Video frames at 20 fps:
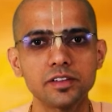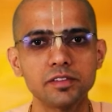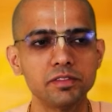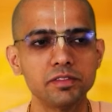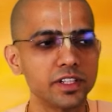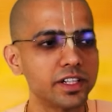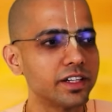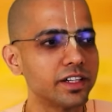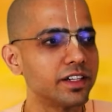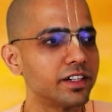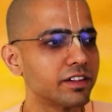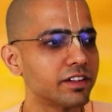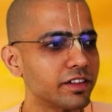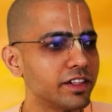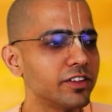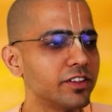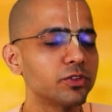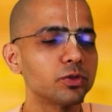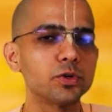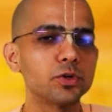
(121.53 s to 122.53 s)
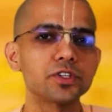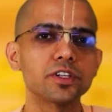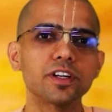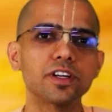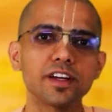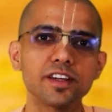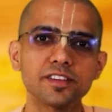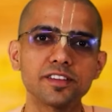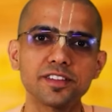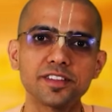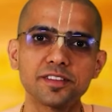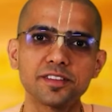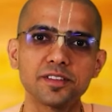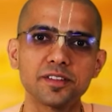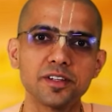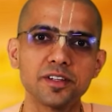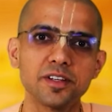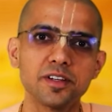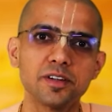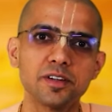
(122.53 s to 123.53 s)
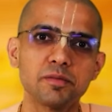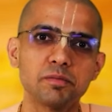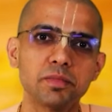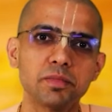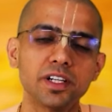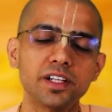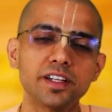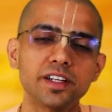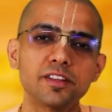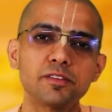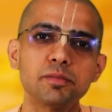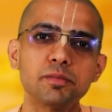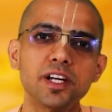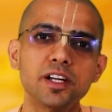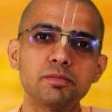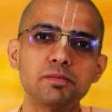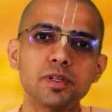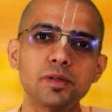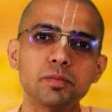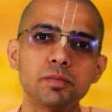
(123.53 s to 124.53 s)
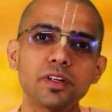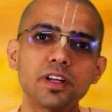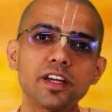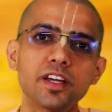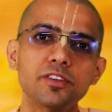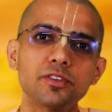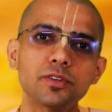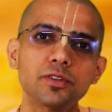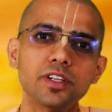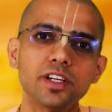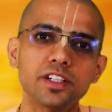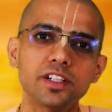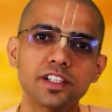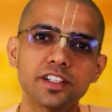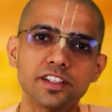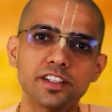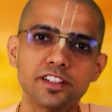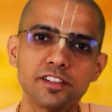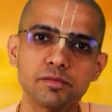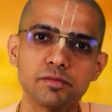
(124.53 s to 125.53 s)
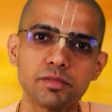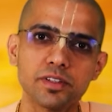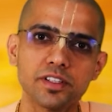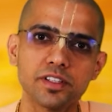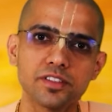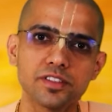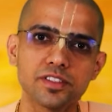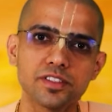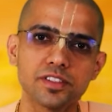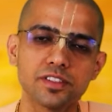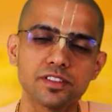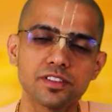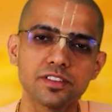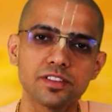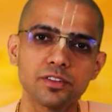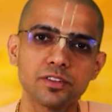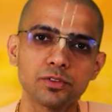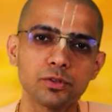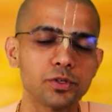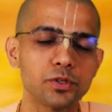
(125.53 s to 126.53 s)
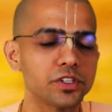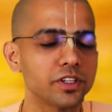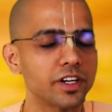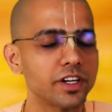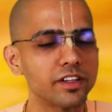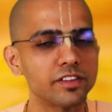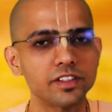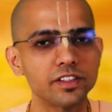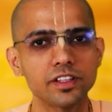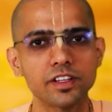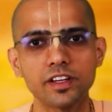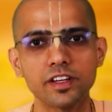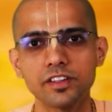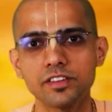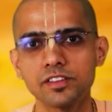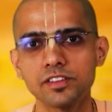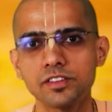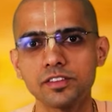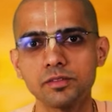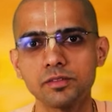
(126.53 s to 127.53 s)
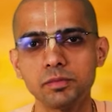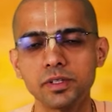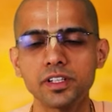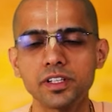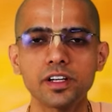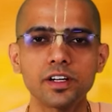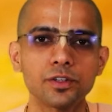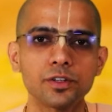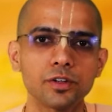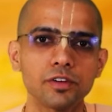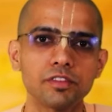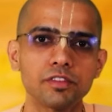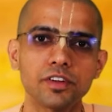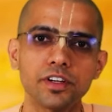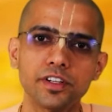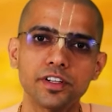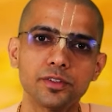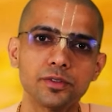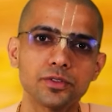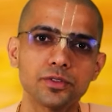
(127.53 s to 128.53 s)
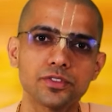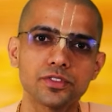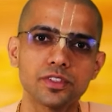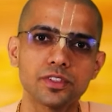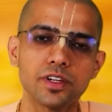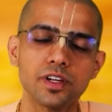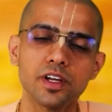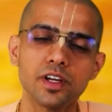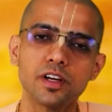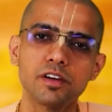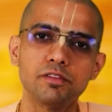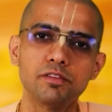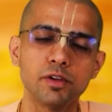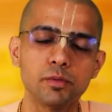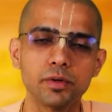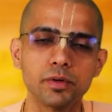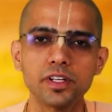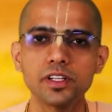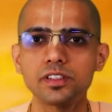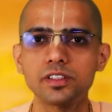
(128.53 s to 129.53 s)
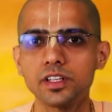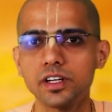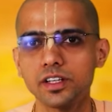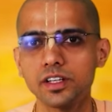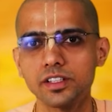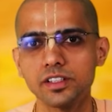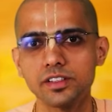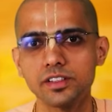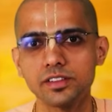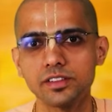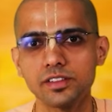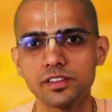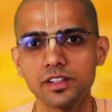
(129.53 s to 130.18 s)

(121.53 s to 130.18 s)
we can increase socializing, but it has made people isolated and depressed. Socializing has been cut off, reduced. Viparitani.